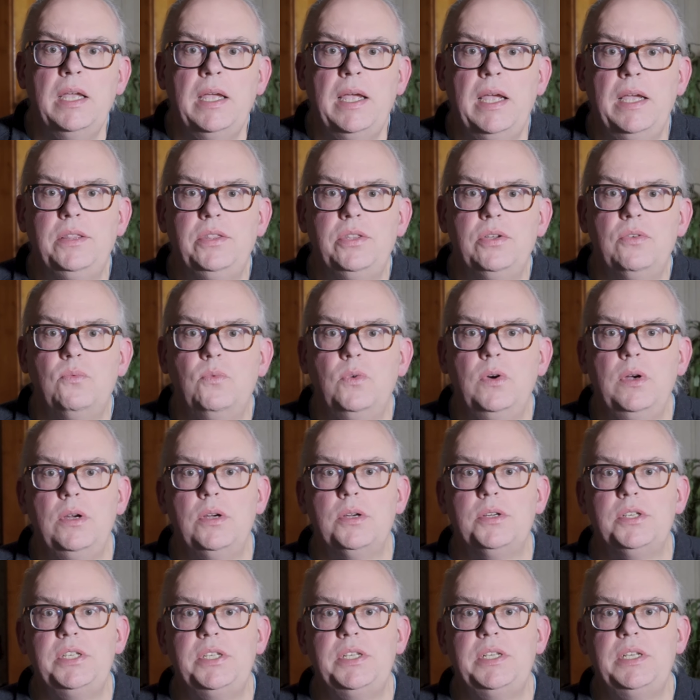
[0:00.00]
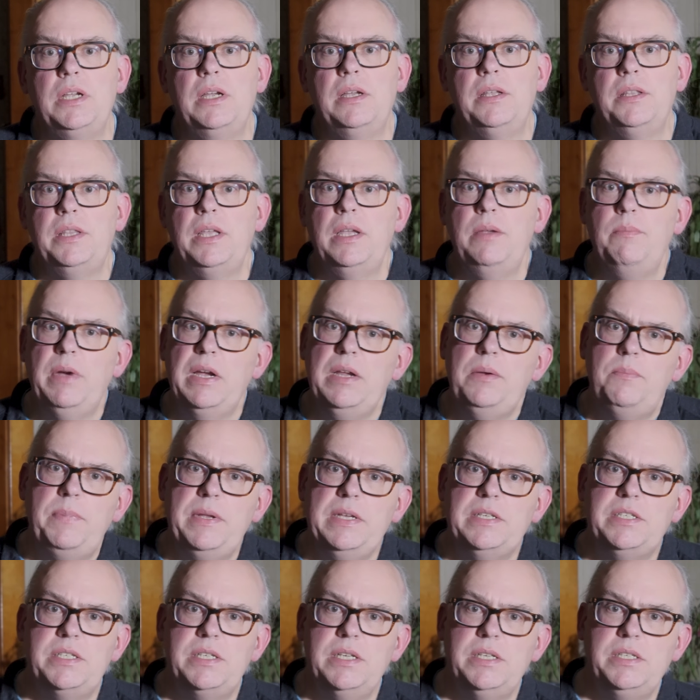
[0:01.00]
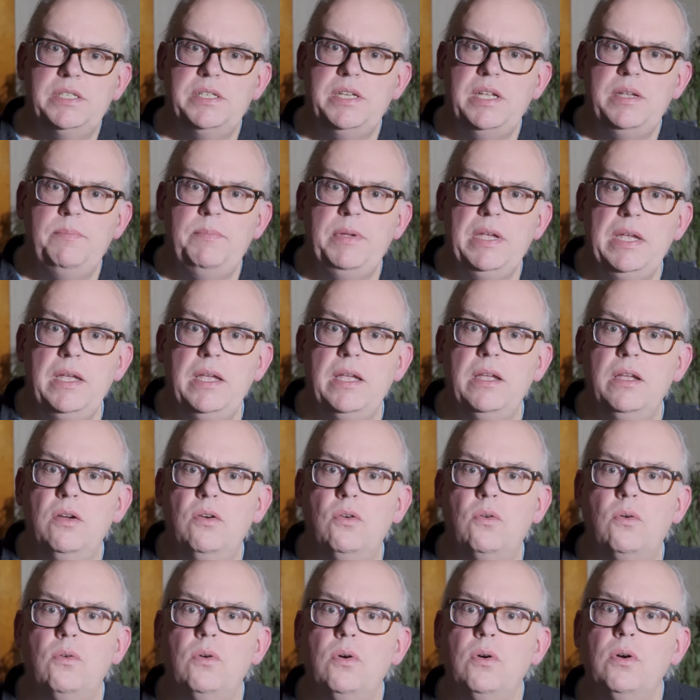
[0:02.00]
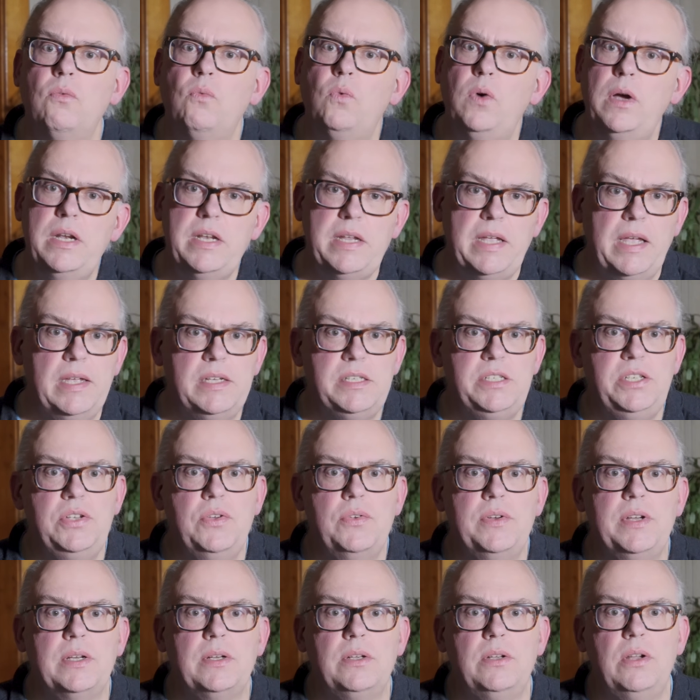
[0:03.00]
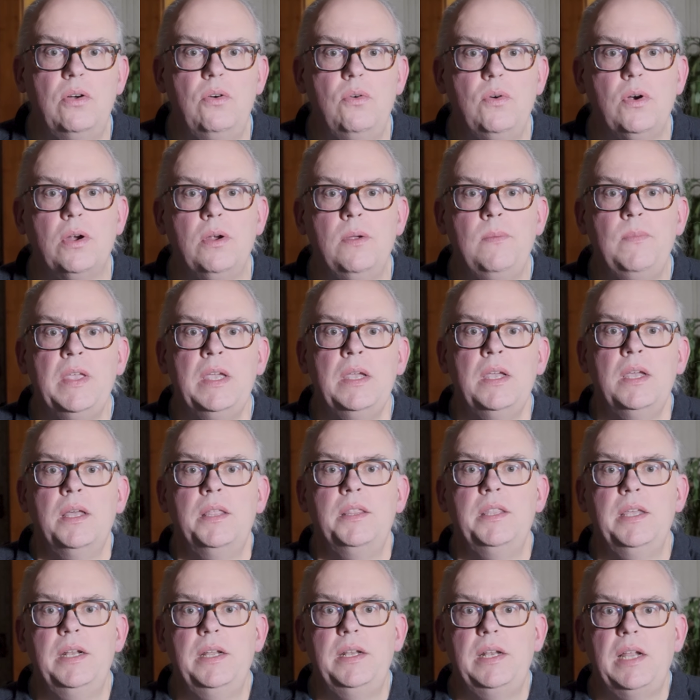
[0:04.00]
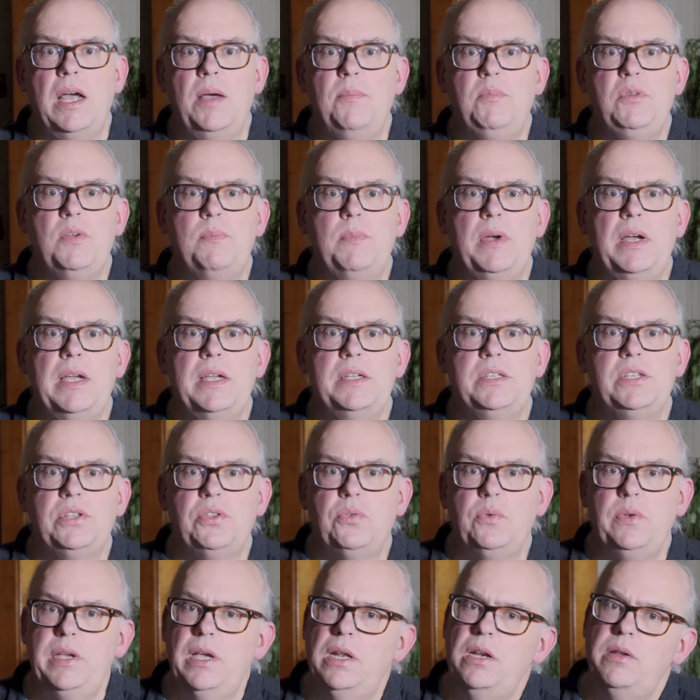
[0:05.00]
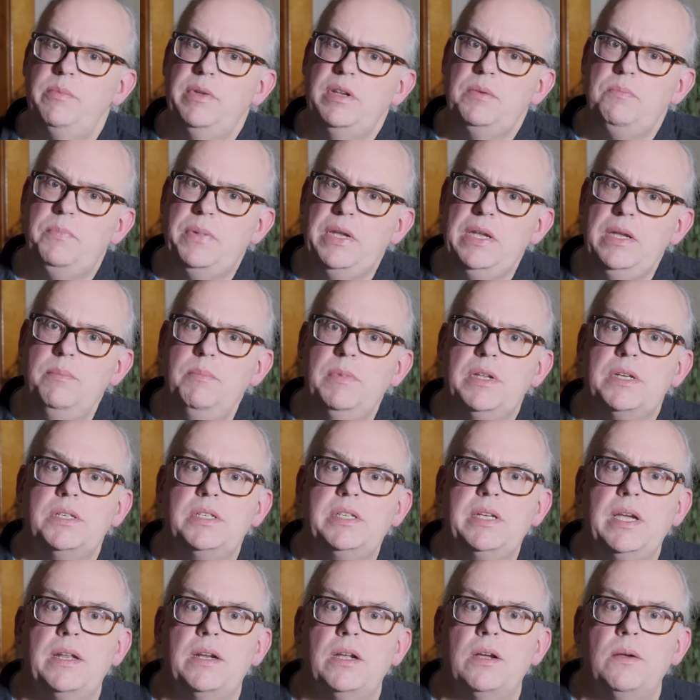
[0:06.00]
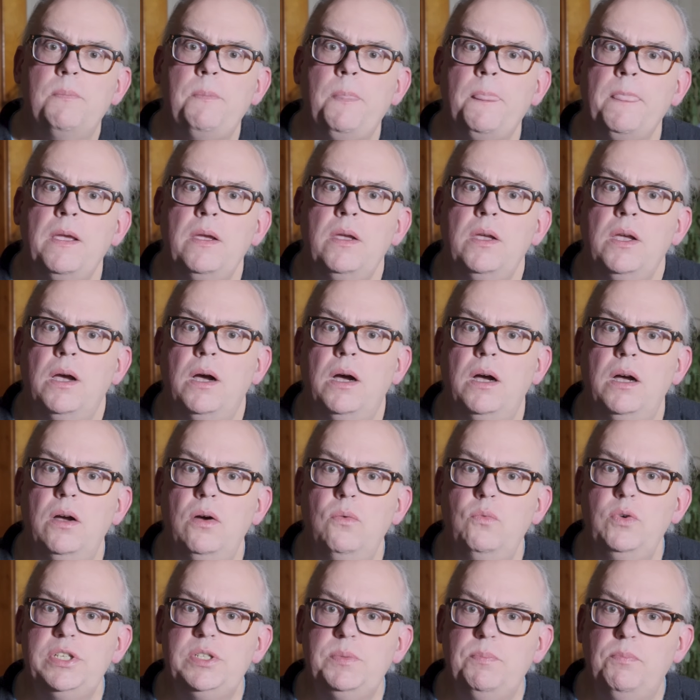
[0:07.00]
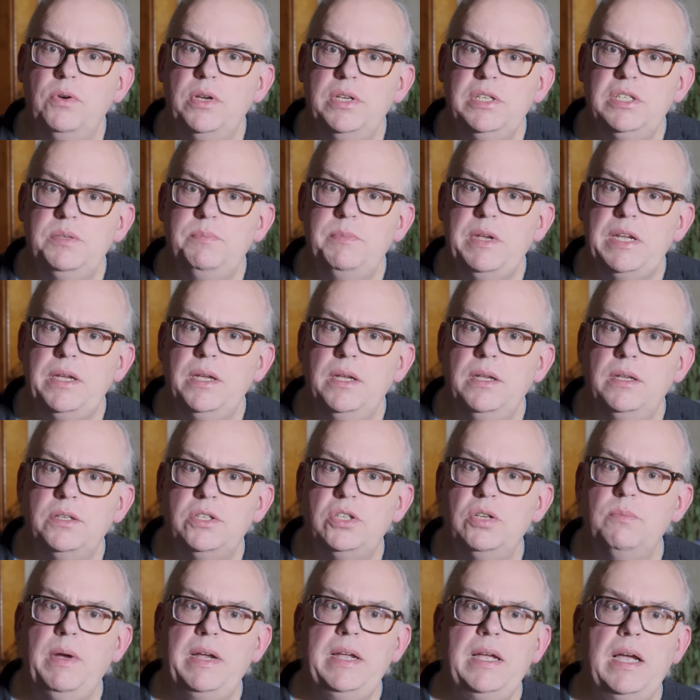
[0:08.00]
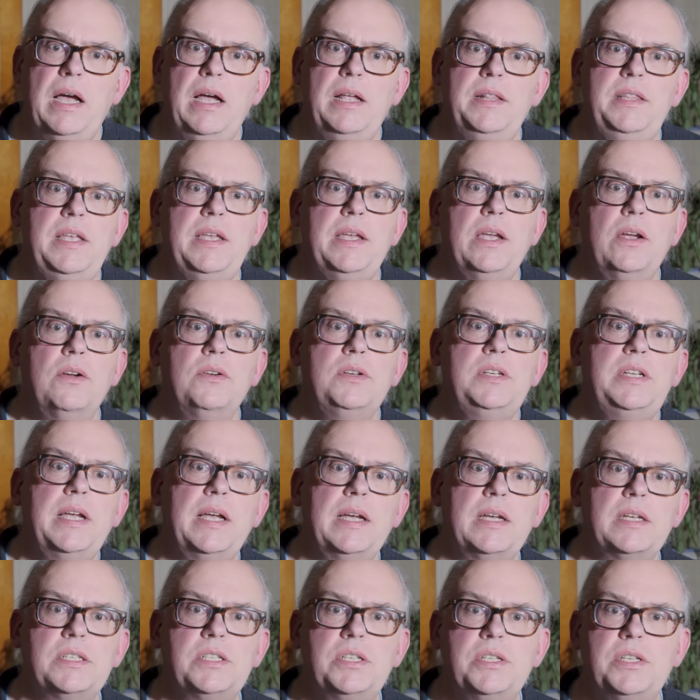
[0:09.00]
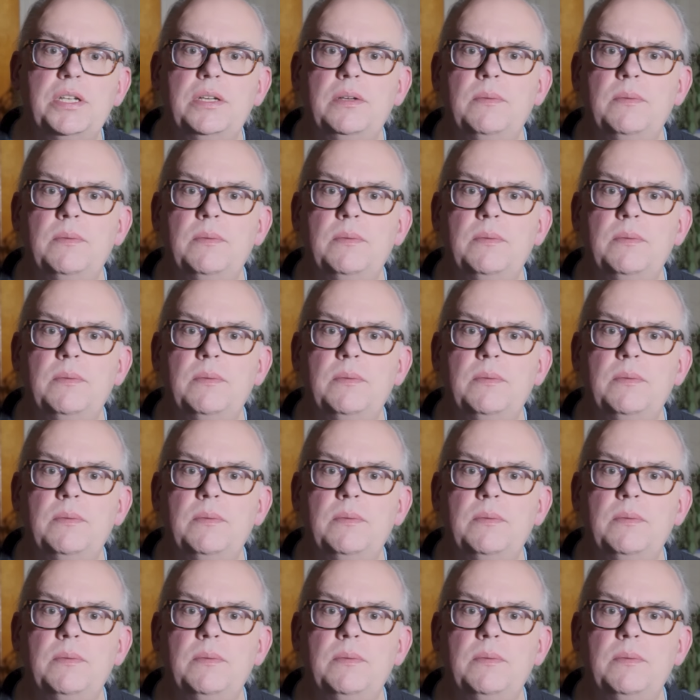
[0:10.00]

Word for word: At their worst, uh, they might be 6 dB or 1 S unit lower than an optimized three-element beam antenna, uh, which brings me to my on-the-air test.